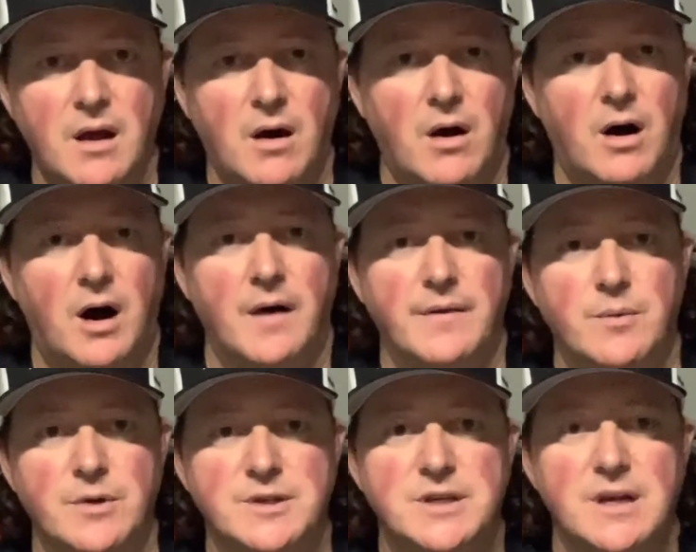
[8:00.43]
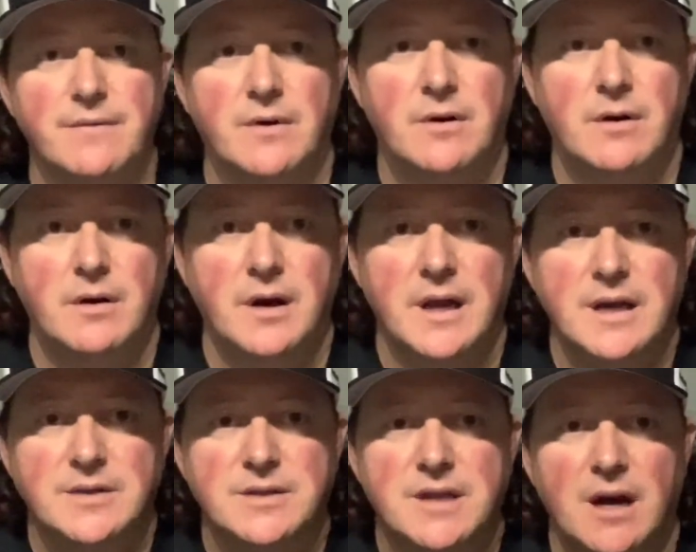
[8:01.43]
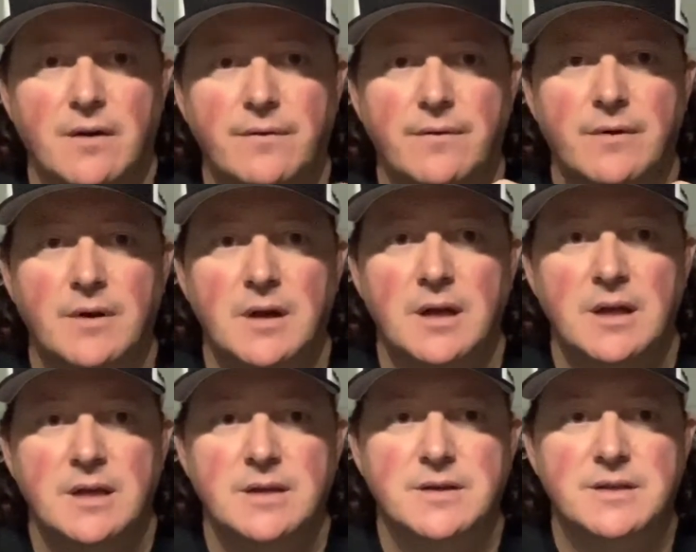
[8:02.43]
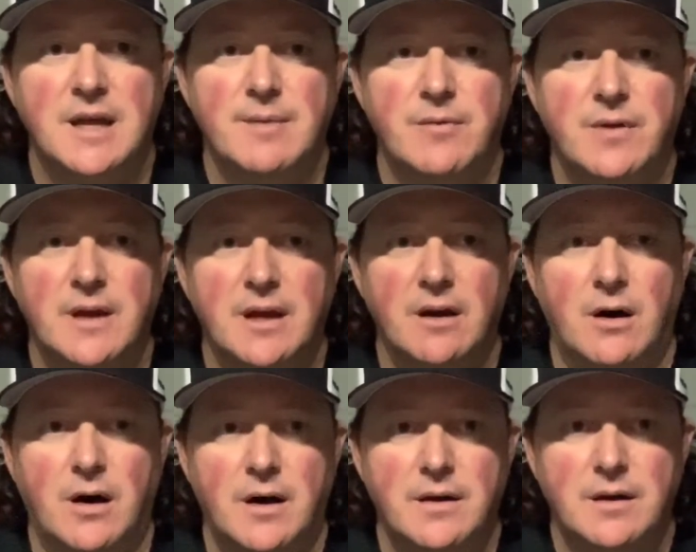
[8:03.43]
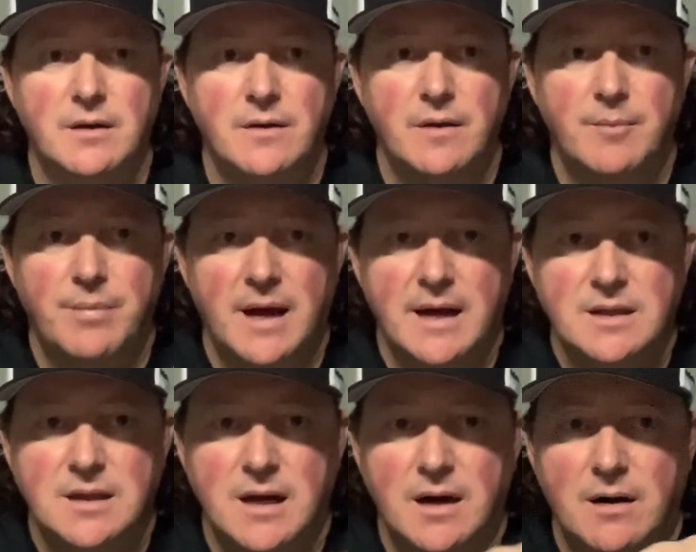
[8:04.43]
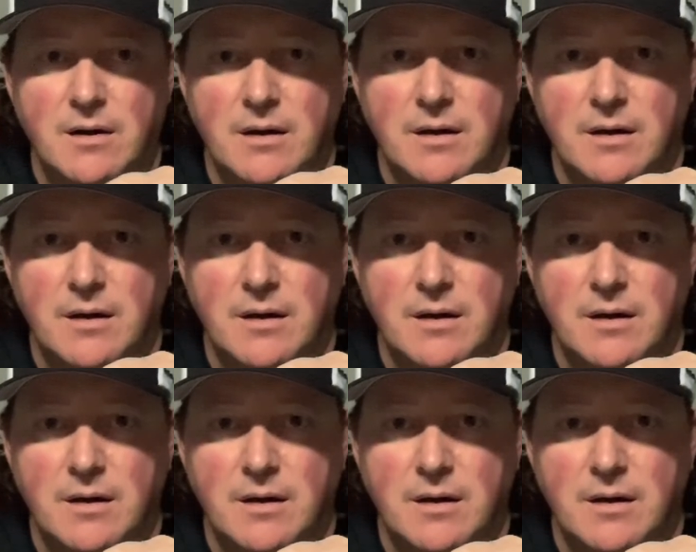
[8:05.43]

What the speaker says: On the receiver itself, same thing on the back there.